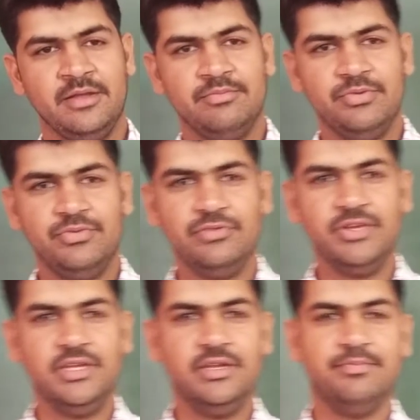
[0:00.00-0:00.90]
Before we
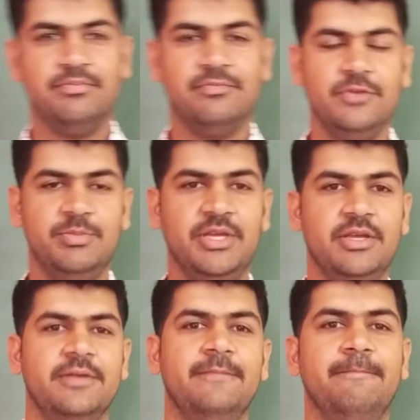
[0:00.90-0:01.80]

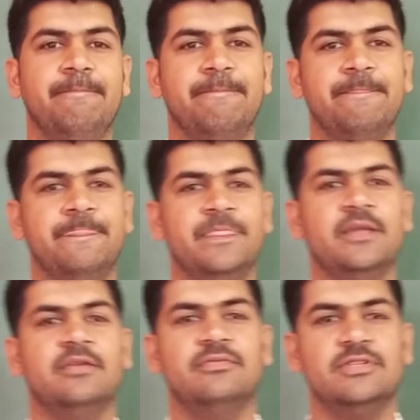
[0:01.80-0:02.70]
begin,
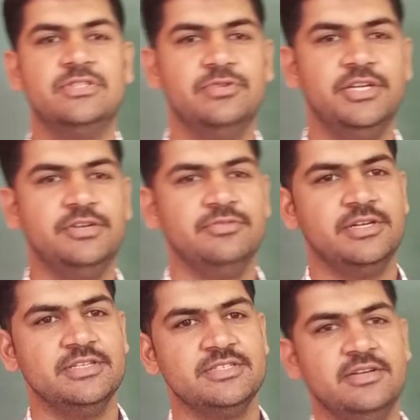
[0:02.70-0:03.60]
first you need to
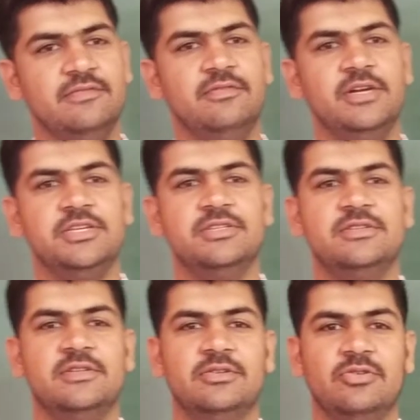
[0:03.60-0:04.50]
understand what
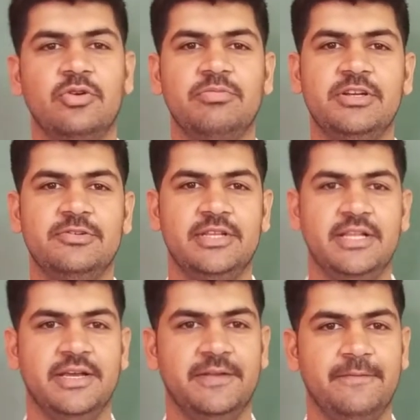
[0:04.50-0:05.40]
is normal to a
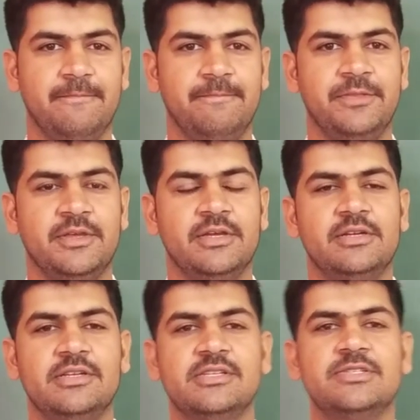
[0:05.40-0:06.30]
line.
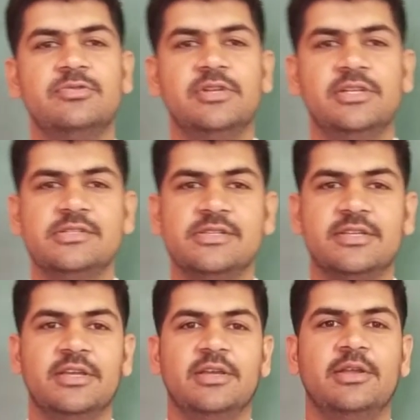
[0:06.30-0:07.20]
Dear students,
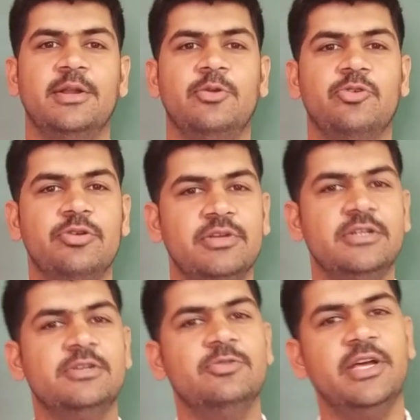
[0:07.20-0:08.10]

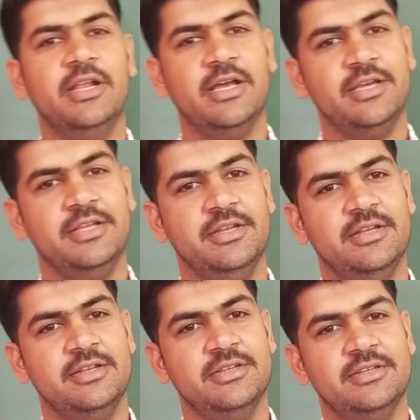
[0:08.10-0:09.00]
normal to a line